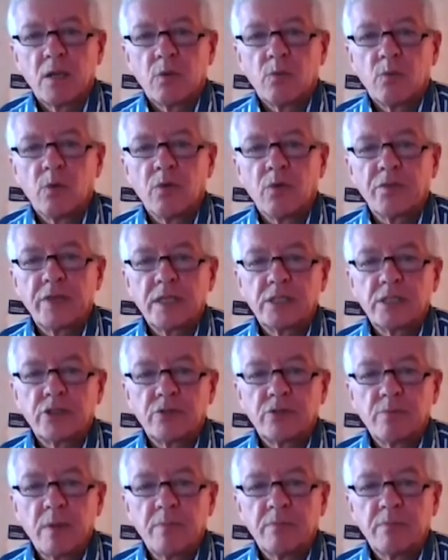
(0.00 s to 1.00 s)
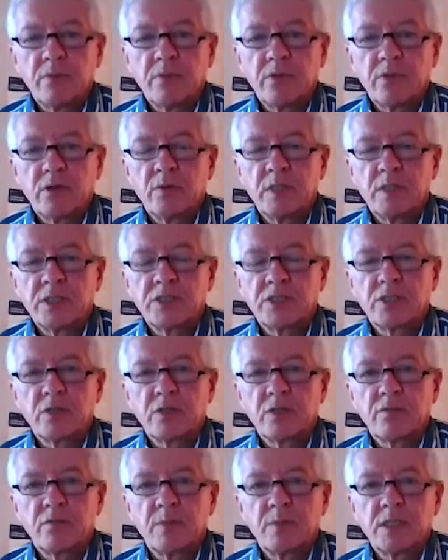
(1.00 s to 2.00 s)
One thing to remember, though, is
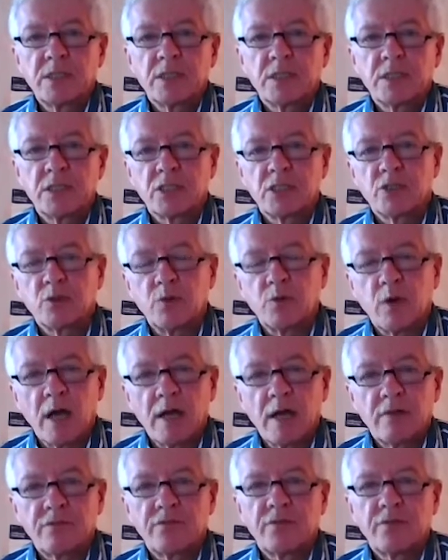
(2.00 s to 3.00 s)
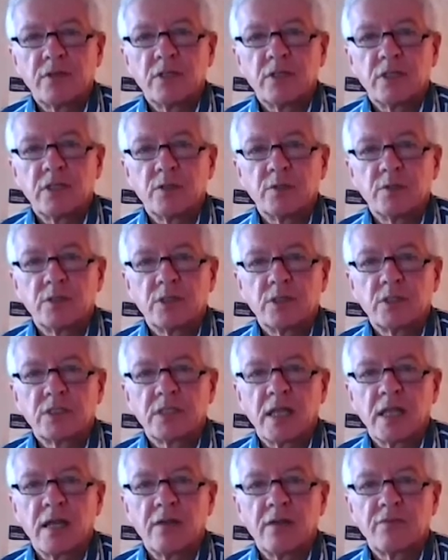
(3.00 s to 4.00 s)
that for businesses who have furloughed
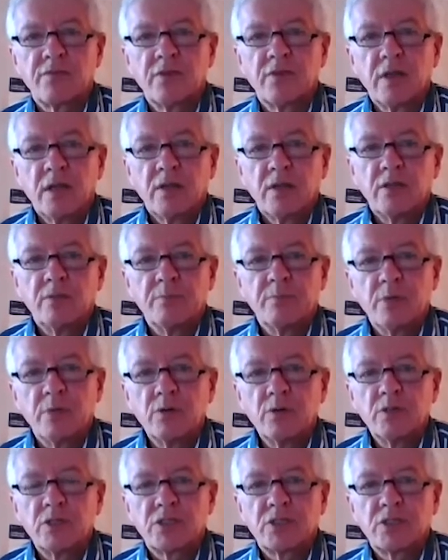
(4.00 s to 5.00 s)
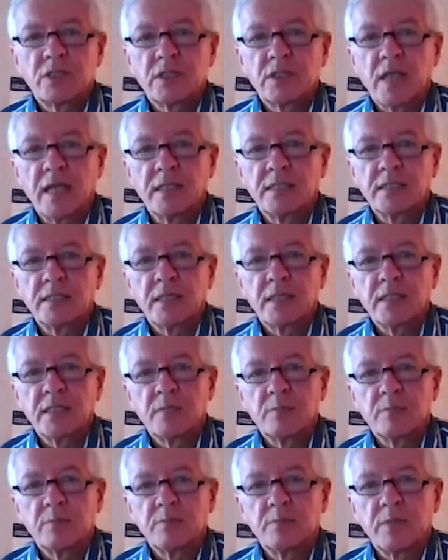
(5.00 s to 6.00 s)
staff, the bonus
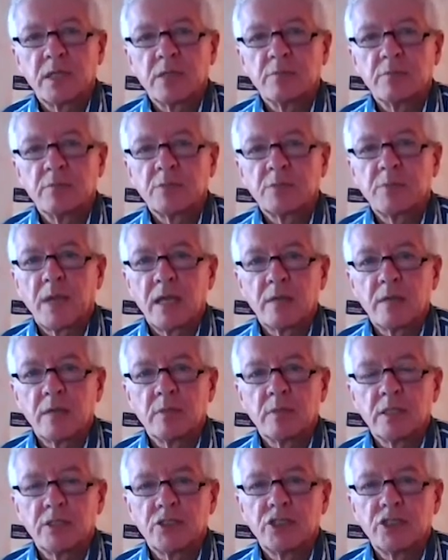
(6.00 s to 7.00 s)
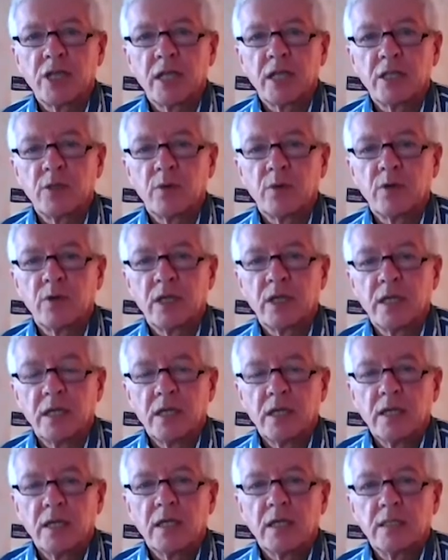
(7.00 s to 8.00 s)
entitlement becomes payable in January,
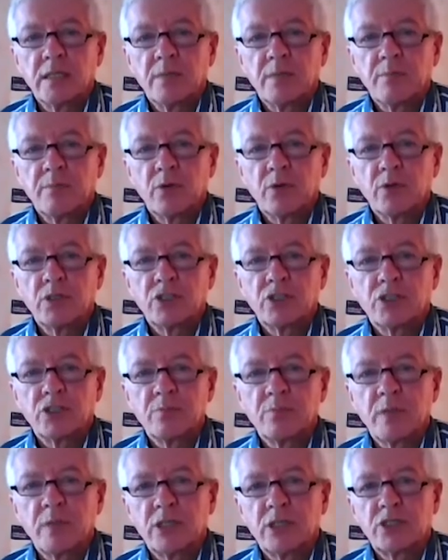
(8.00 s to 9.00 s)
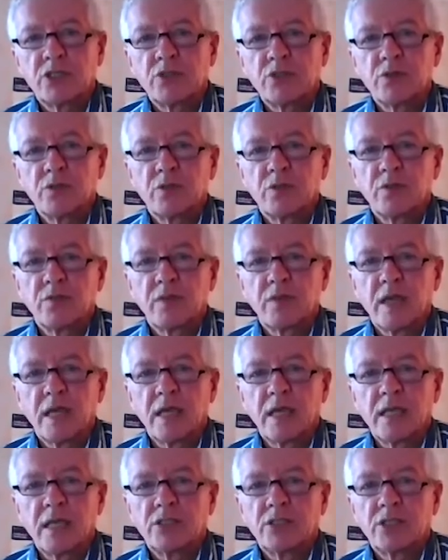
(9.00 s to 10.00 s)
and employers should make sure that
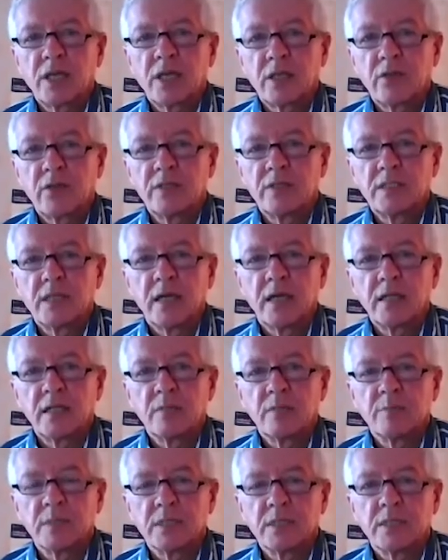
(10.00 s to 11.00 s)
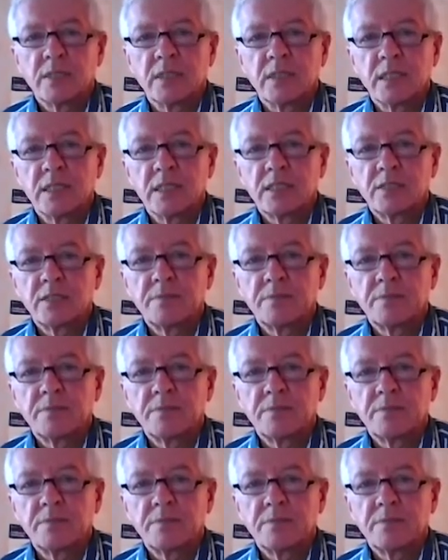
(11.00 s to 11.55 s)
they check their entitlement to this.